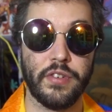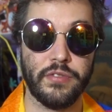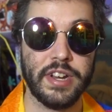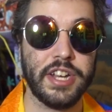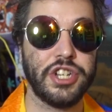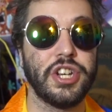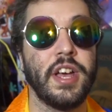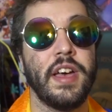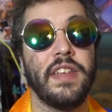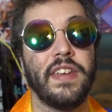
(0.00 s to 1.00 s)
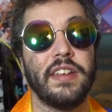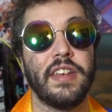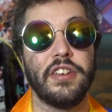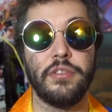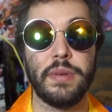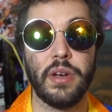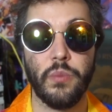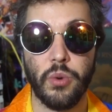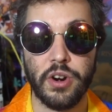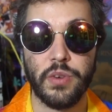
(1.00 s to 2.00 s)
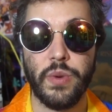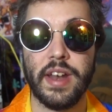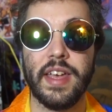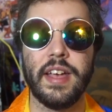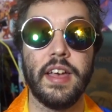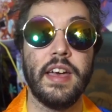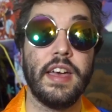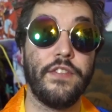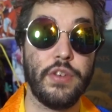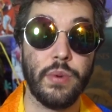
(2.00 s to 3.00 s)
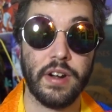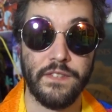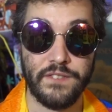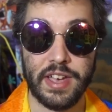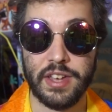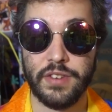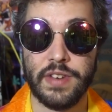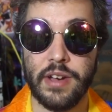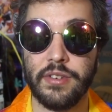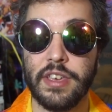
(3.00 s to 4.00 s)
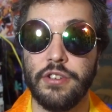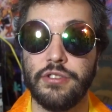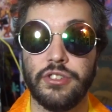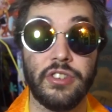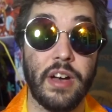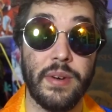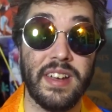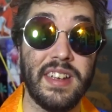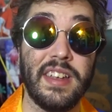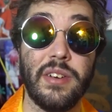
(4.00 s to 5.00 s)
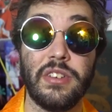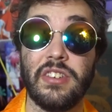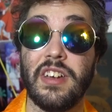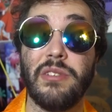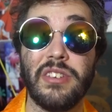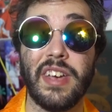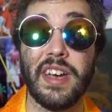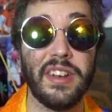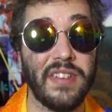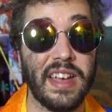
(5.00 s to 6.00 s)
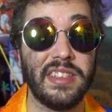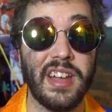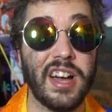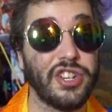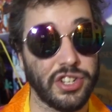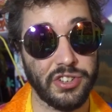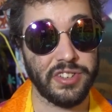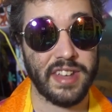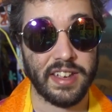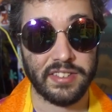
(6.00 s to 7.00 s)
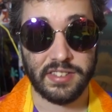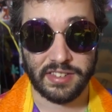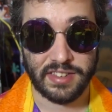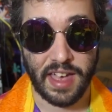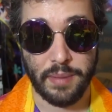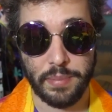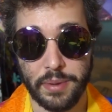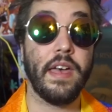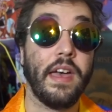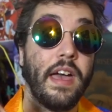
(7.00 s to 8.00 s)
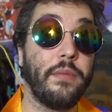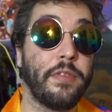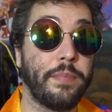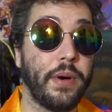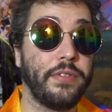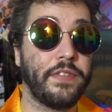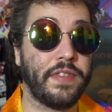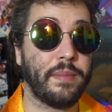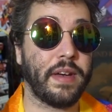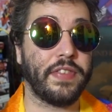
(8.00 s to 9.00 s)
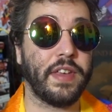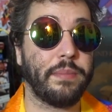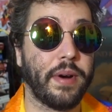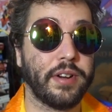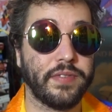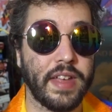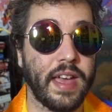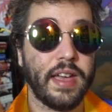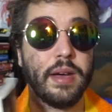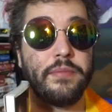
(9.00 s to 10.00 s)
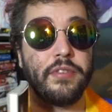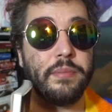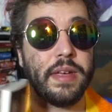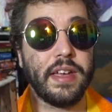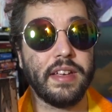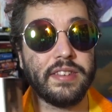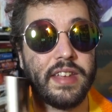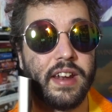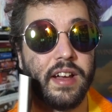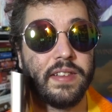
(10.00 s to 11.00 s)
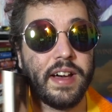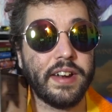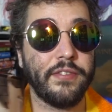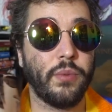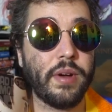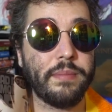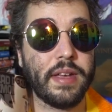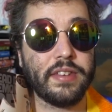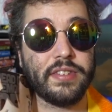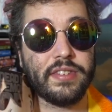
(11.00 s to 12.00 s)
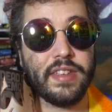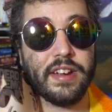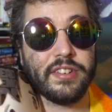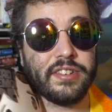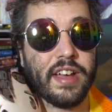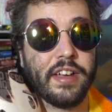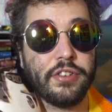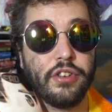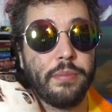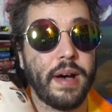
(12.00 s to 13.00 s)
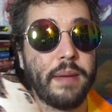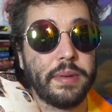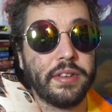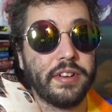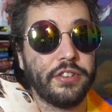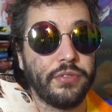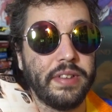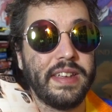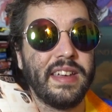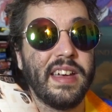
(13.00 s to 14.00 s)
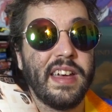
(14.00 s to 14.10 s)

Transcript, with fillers: a reach. They tend to be award-winning. If you are a fan of Naoki Urasawa, Inio Asano is kind of a logical next step. And with both of them, I think part of the hang-up for me is that a lot of what makes their style so popular is really